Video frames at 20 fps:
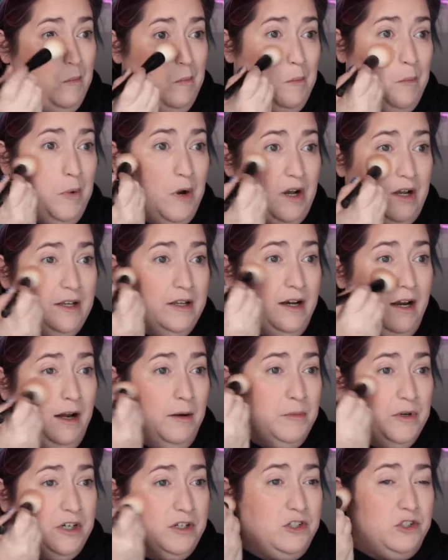But
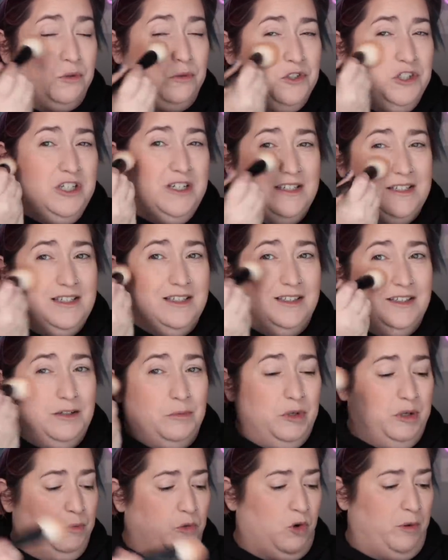I'm going to do just a
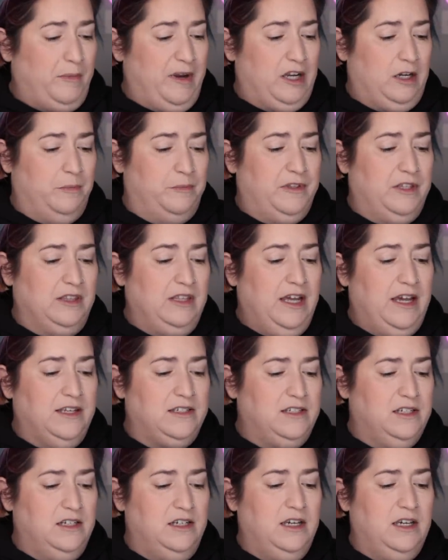little bit more makeup than
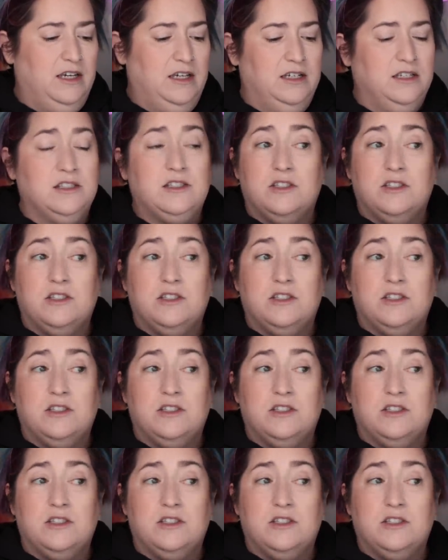that today.